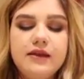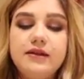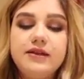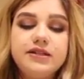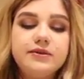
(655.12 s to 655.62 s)

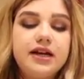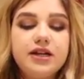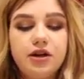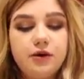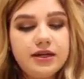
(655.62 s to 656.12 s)
Then this one, I
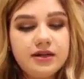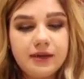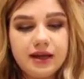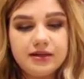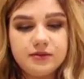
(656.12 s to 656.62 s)
know I didn't
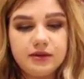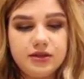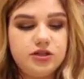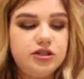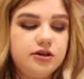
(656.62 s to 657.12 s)
buy this one
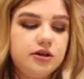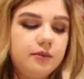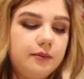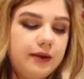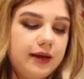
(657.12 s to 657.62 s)
this
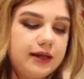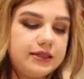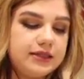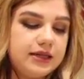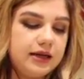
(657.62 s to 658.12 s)
year,
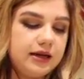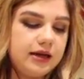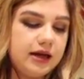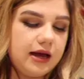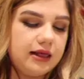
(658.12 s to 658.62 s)
but
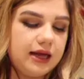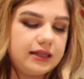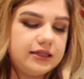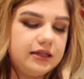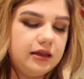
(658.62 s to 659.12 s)
I
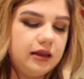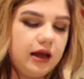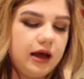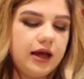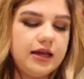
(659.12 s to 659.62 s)
liked it a
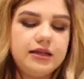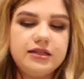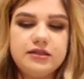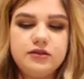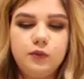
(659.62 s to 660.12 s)
lot.
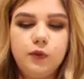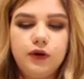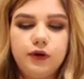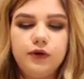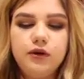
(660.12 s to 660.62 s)
This is
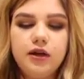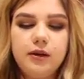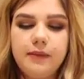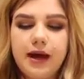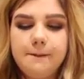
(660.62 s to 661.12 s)
Whirl
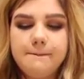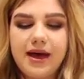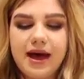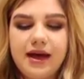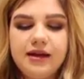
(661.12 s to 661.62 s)
by
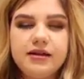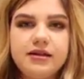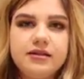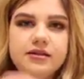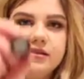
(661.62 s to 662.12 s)

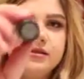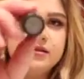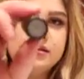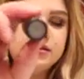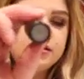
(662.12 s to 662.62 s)
MAC.
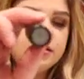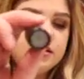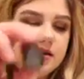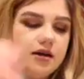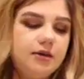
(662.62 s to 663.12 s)

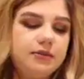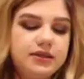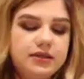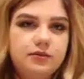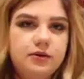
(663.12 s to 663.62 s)

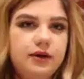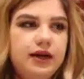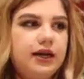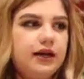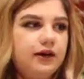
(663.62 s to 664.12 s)
It's this one right
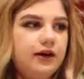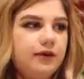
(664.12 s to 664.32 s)
here.